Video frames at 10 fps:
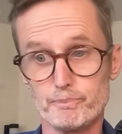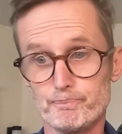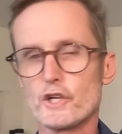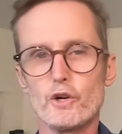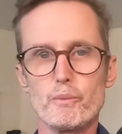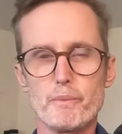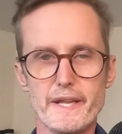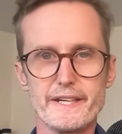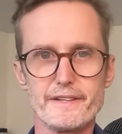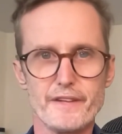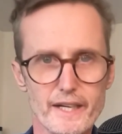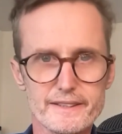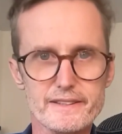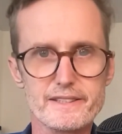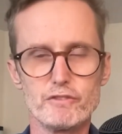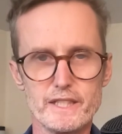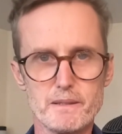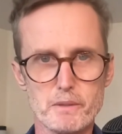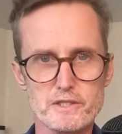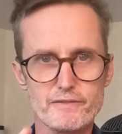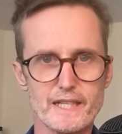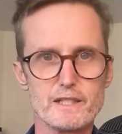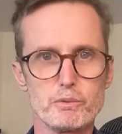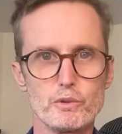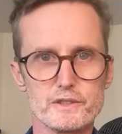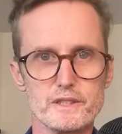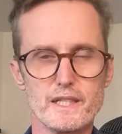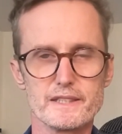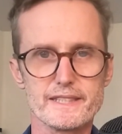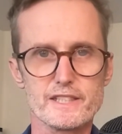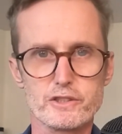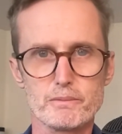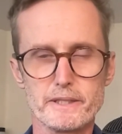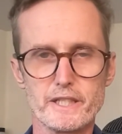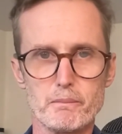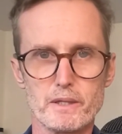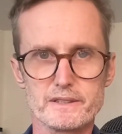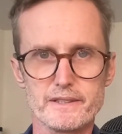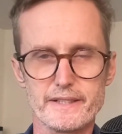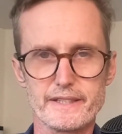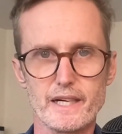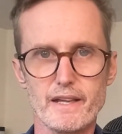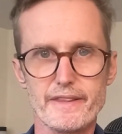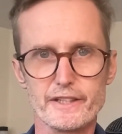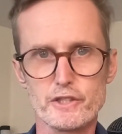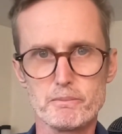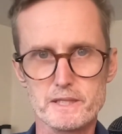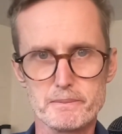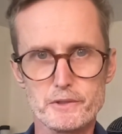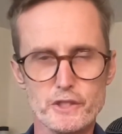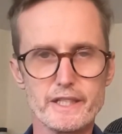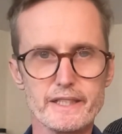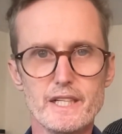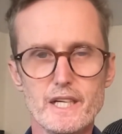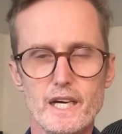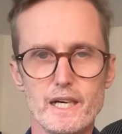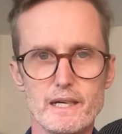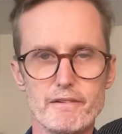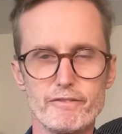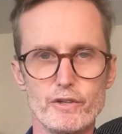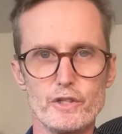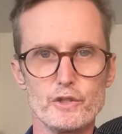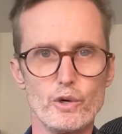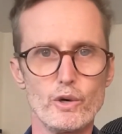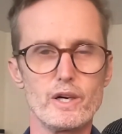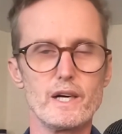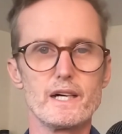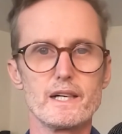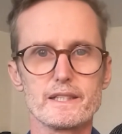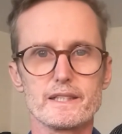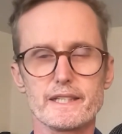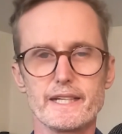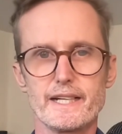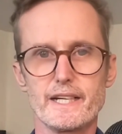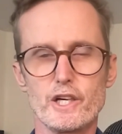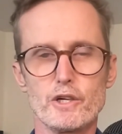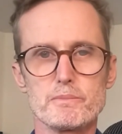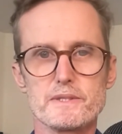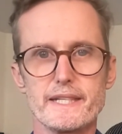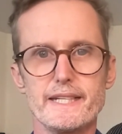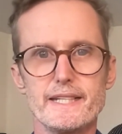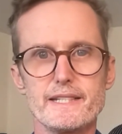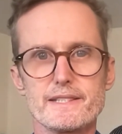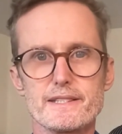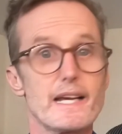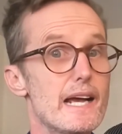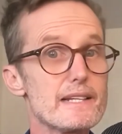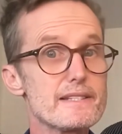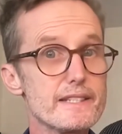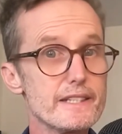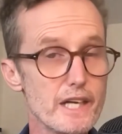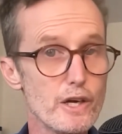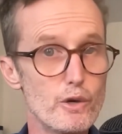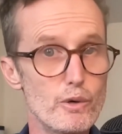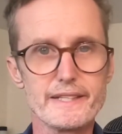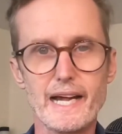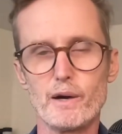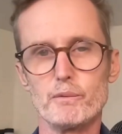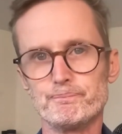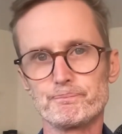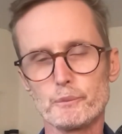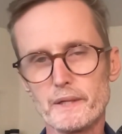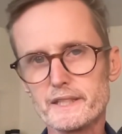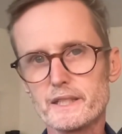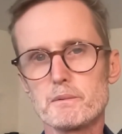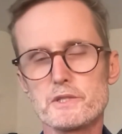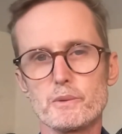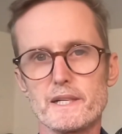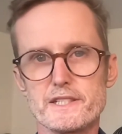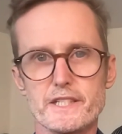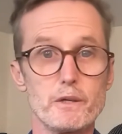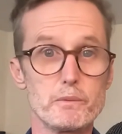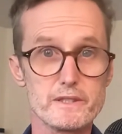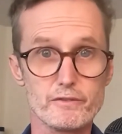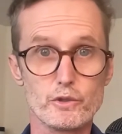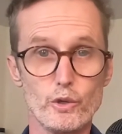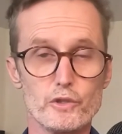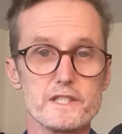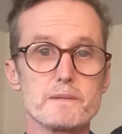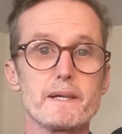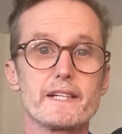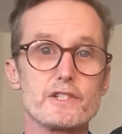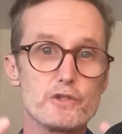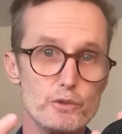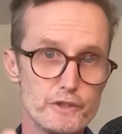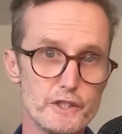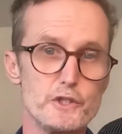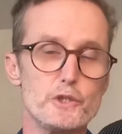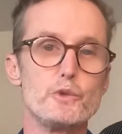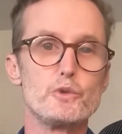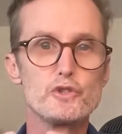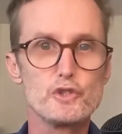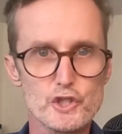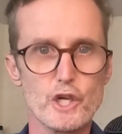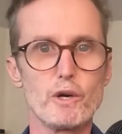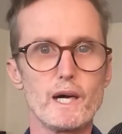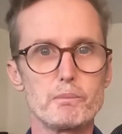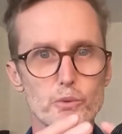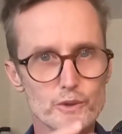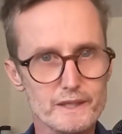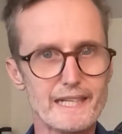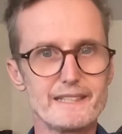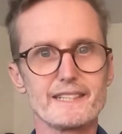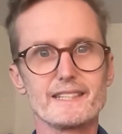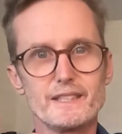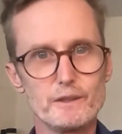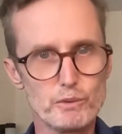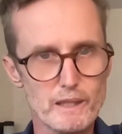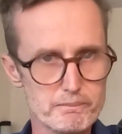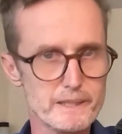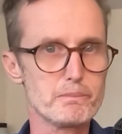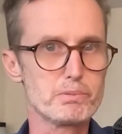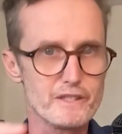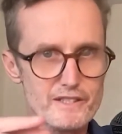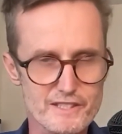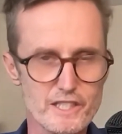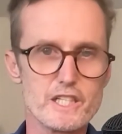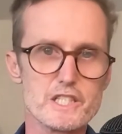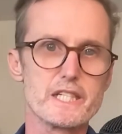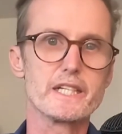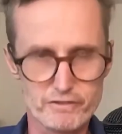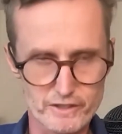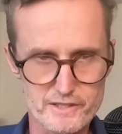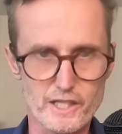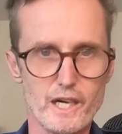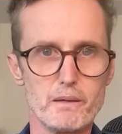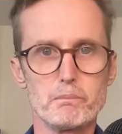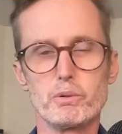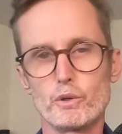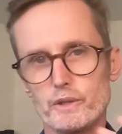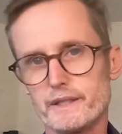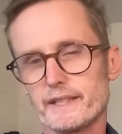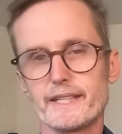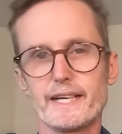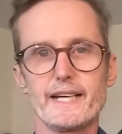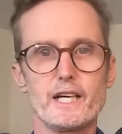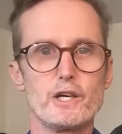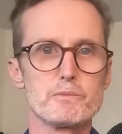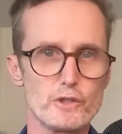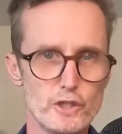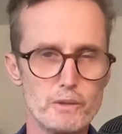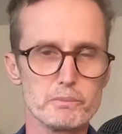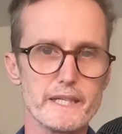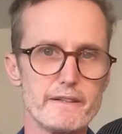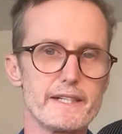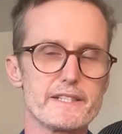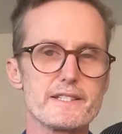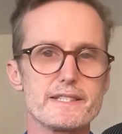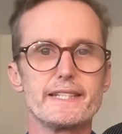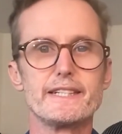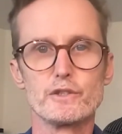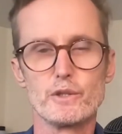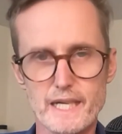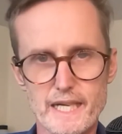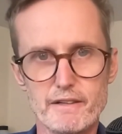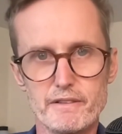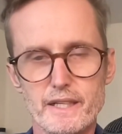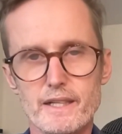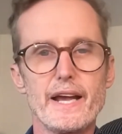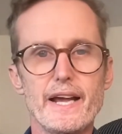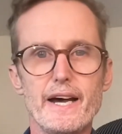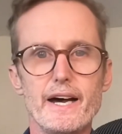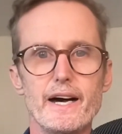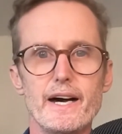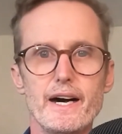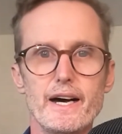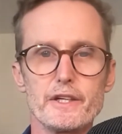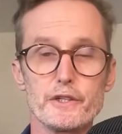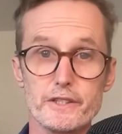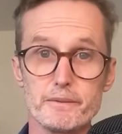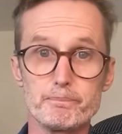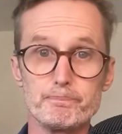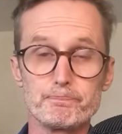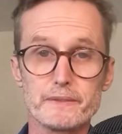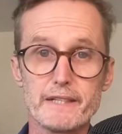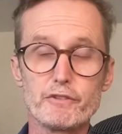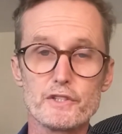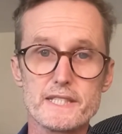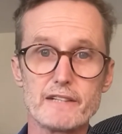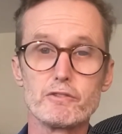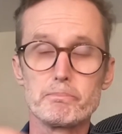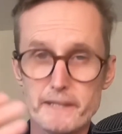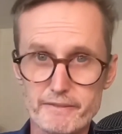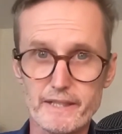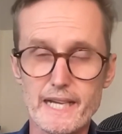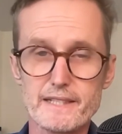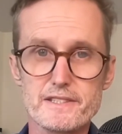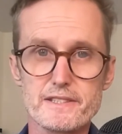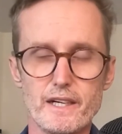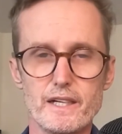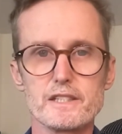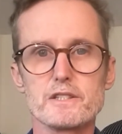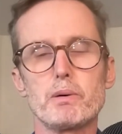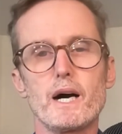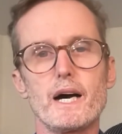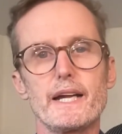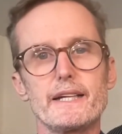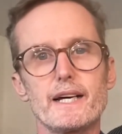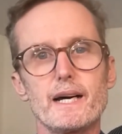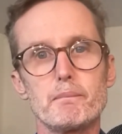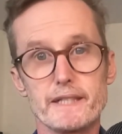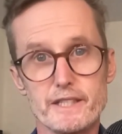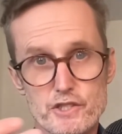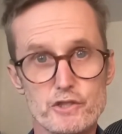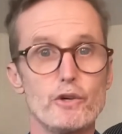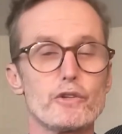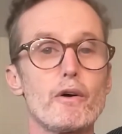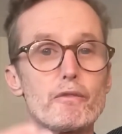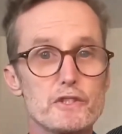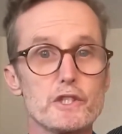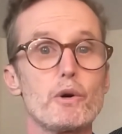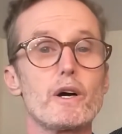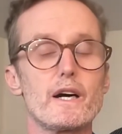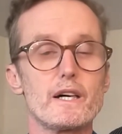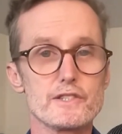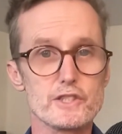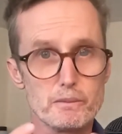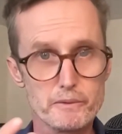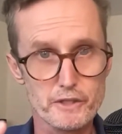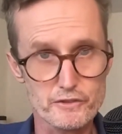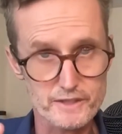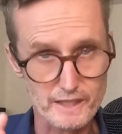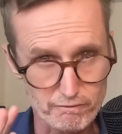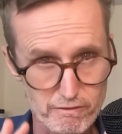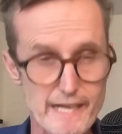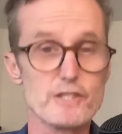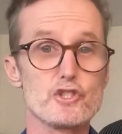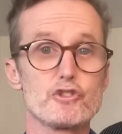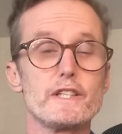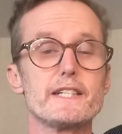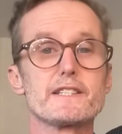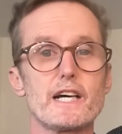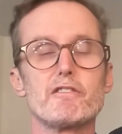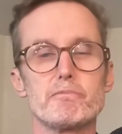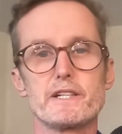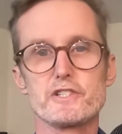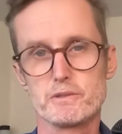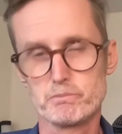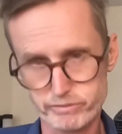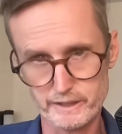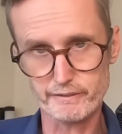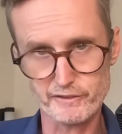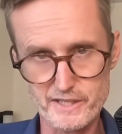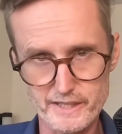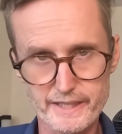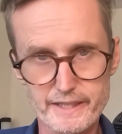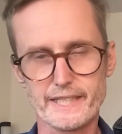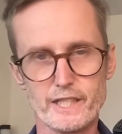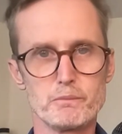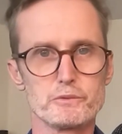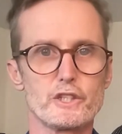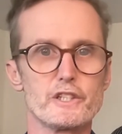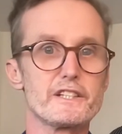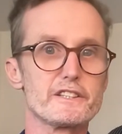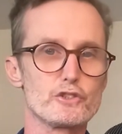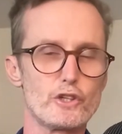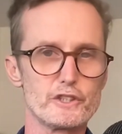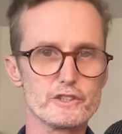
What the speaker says: So the 9th really most valuable digital PR marketing thing I think you must be doing for your care homes is SEO. Now, when it comes to SEO, which of course is making sure that you show up organically when people are searching, for example, in a care homes or a home care agency in your area, there you can give yourself a bit of a head start by making sure that obviously you are on some of those directories that I've mentioned previously, carehome.co.uk